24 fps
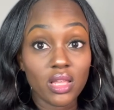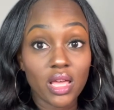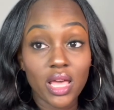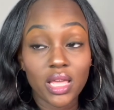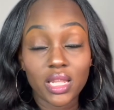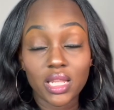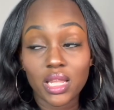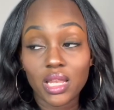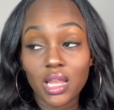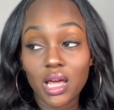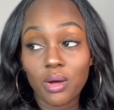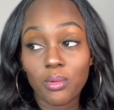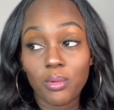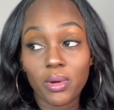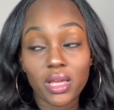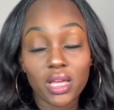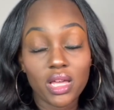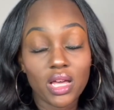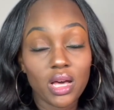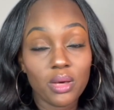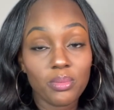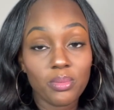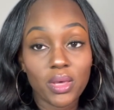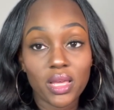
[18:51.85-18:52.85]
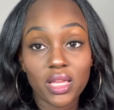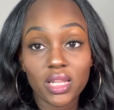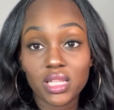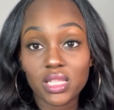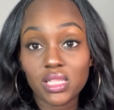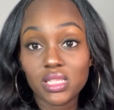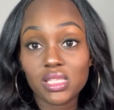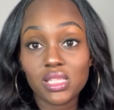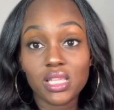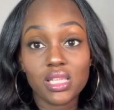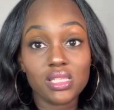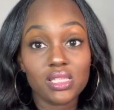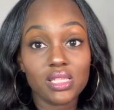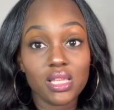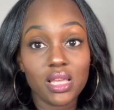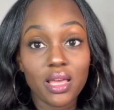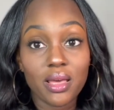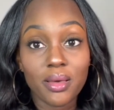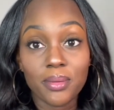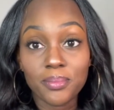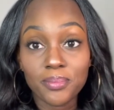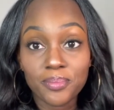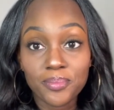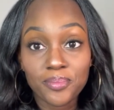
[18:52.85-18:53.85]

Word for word: And then I wake up and it's 6 a.m.